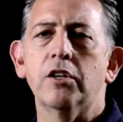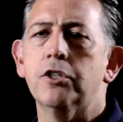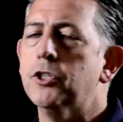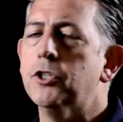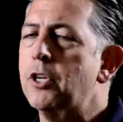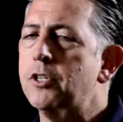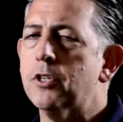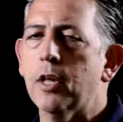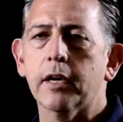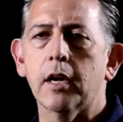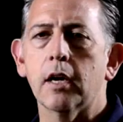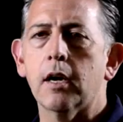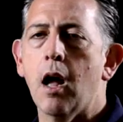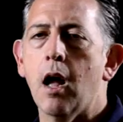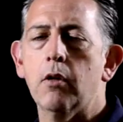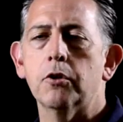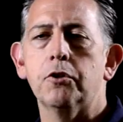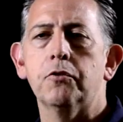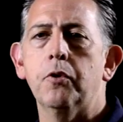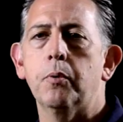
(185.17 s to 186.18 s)
It's just like a
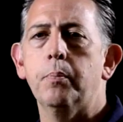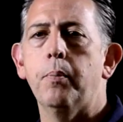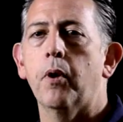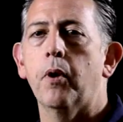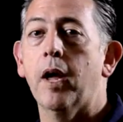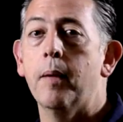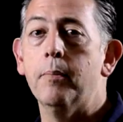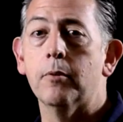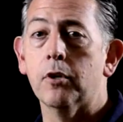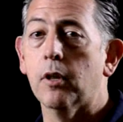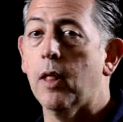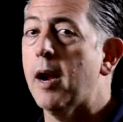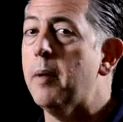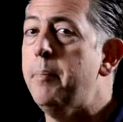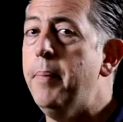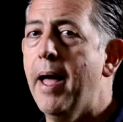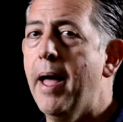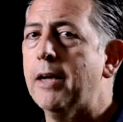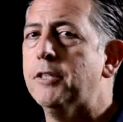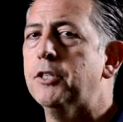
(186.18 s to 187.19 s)
college football game. There's a lot
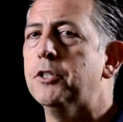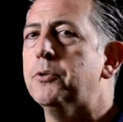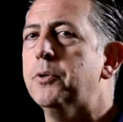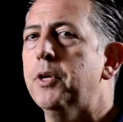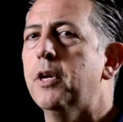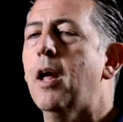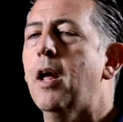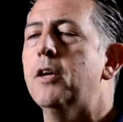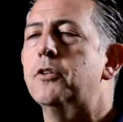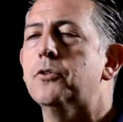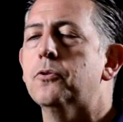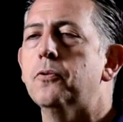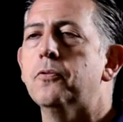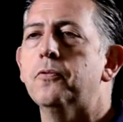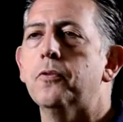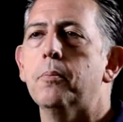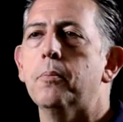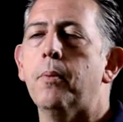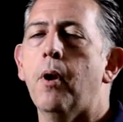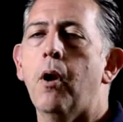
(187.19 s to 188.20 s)
of pageantry in high school
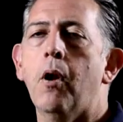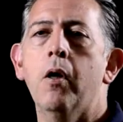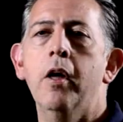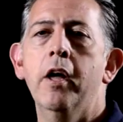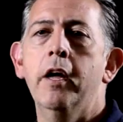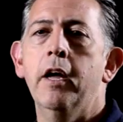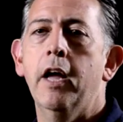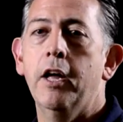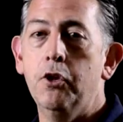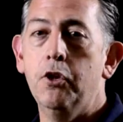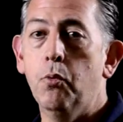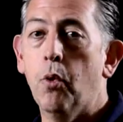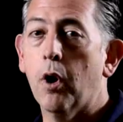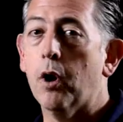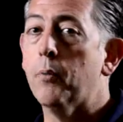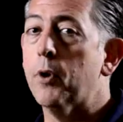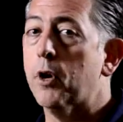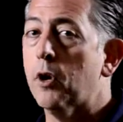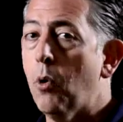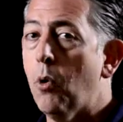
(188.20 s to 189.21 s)
football, and you want
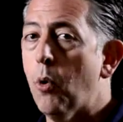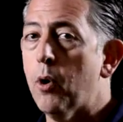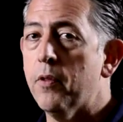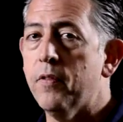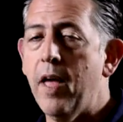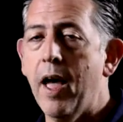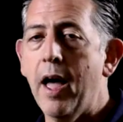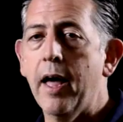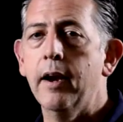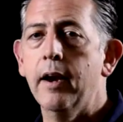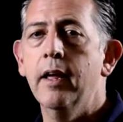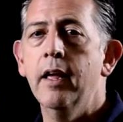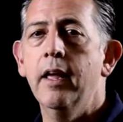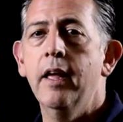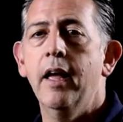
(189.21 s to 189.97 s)
to record that